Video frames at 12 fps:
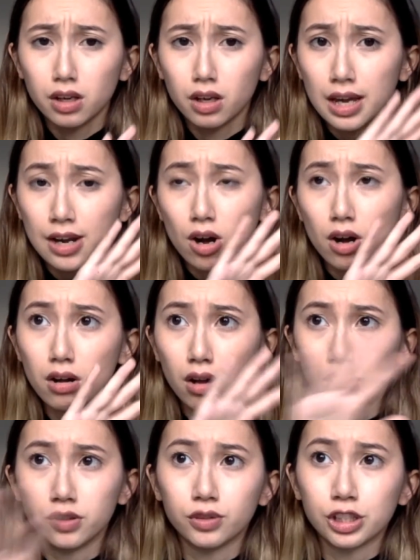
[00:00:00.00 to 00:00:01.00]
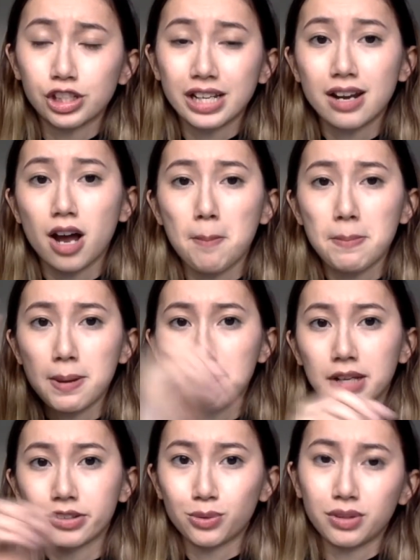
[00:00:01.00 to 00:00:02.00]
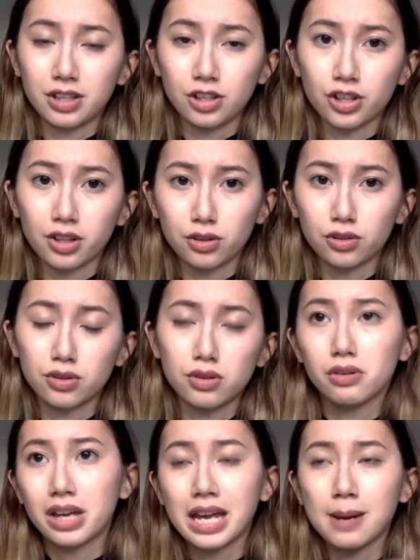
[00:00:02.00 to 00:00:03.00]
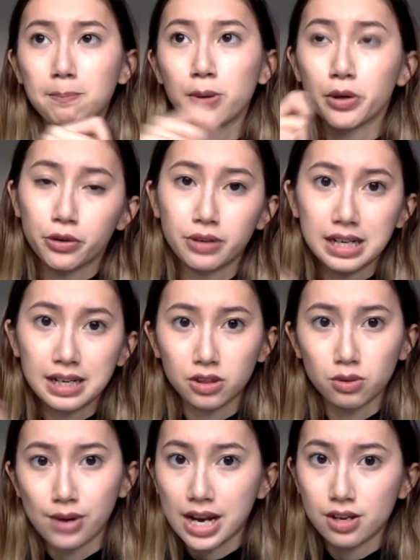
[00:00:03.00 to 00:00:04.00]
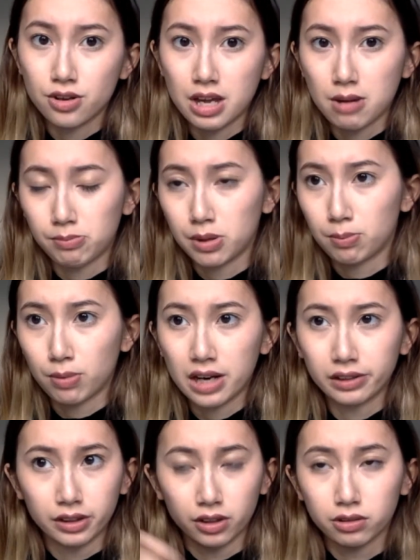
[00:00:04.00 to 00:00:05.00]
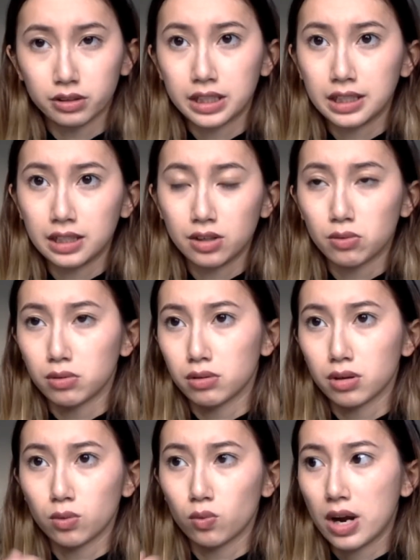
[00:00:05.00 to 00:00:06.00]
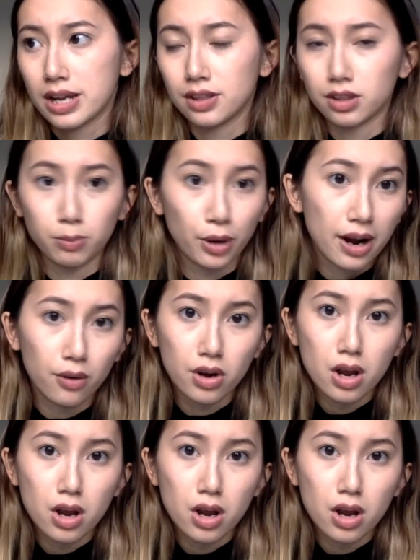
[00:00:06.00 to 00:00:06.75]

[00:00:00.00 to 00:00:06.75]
and all of which cannot be mixed with each other. So you can't put green in the white, you can't put brown in the green, or white in the brown.